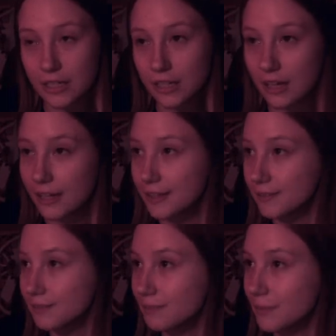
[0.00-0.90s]

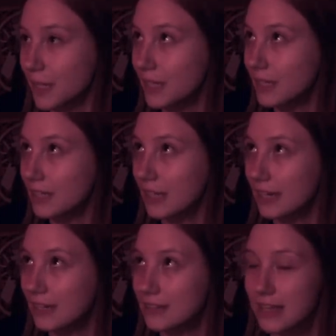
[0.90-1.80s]
but
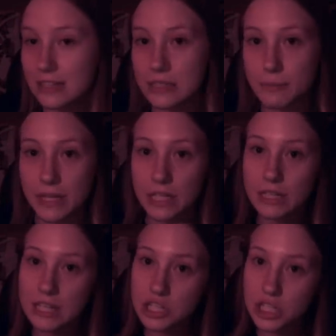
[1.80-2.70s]
like I said,
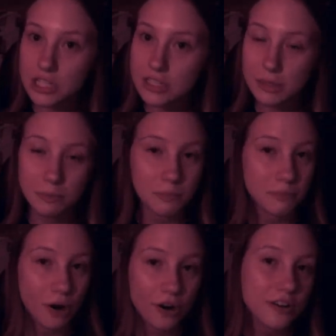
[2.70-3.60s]
speculation is a
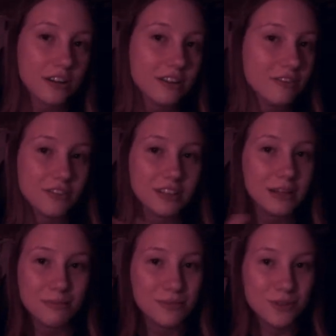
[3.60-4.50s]
part of the
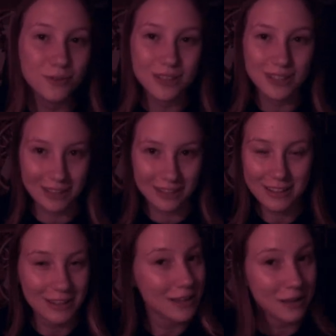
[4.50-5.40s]
Neptunian
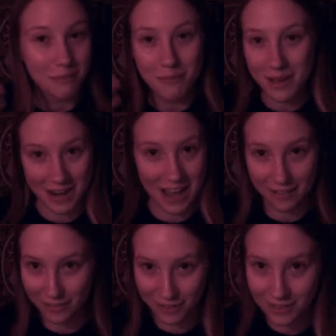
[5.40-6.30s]

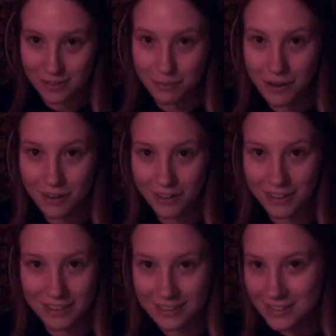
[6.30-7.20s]
Midheaven
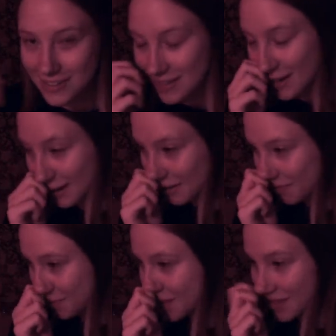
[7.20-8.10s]
experience,
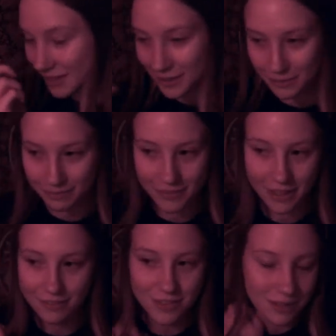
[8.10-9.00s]
so
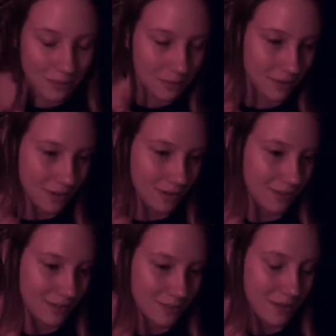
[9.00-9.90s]
obviously people are
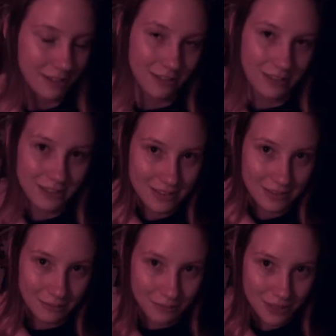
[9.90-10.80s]
gonna speculate
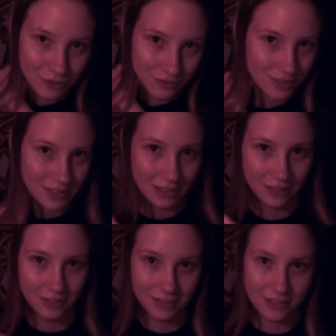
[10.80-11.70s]
some
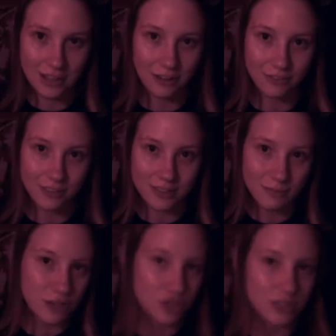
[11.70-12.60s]
interesting stuff,
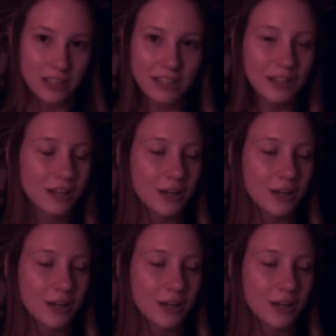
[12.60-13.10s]
especially,